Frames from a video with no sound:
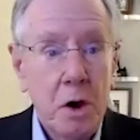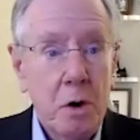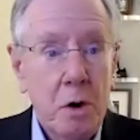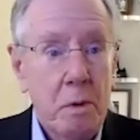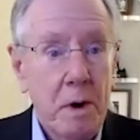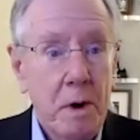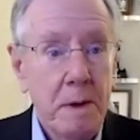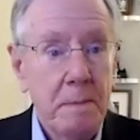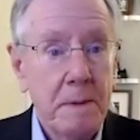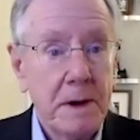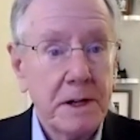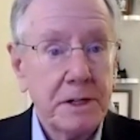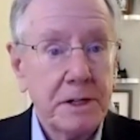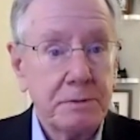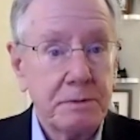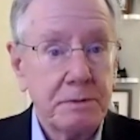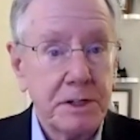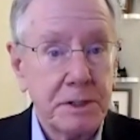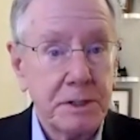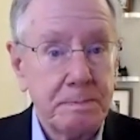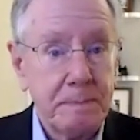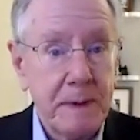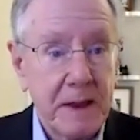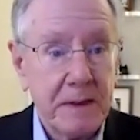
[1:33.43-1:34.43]
We must
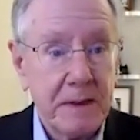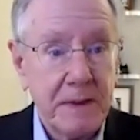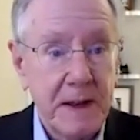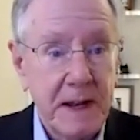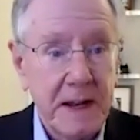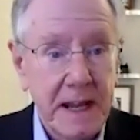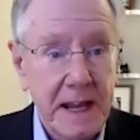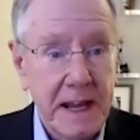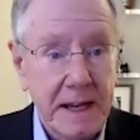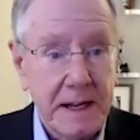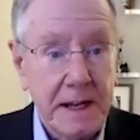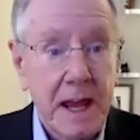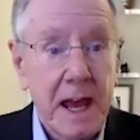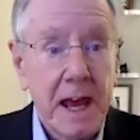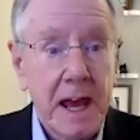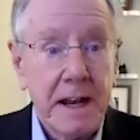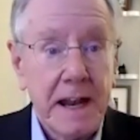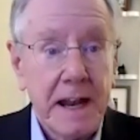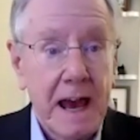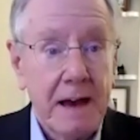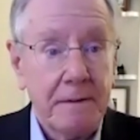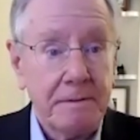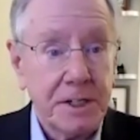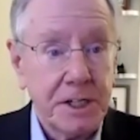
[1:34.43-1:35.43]
respect the need
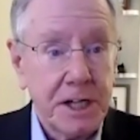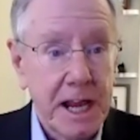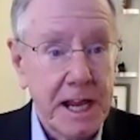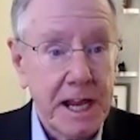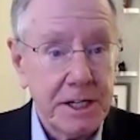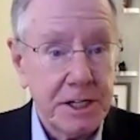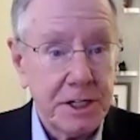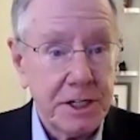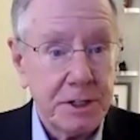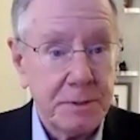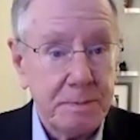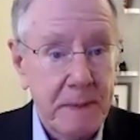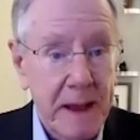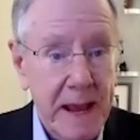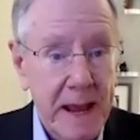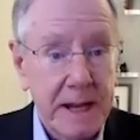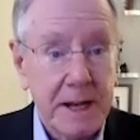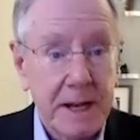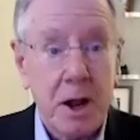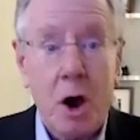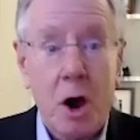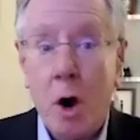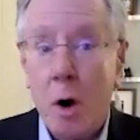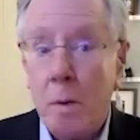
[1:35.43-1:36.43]
to have changes
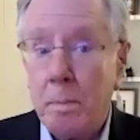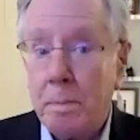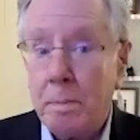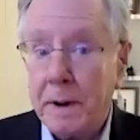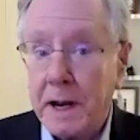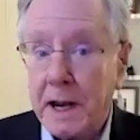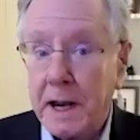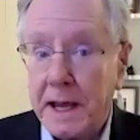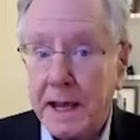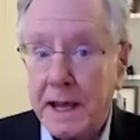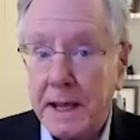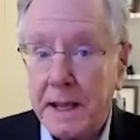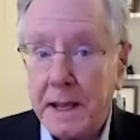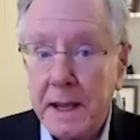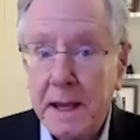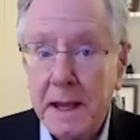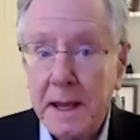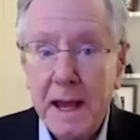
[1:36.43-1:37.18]
made openly.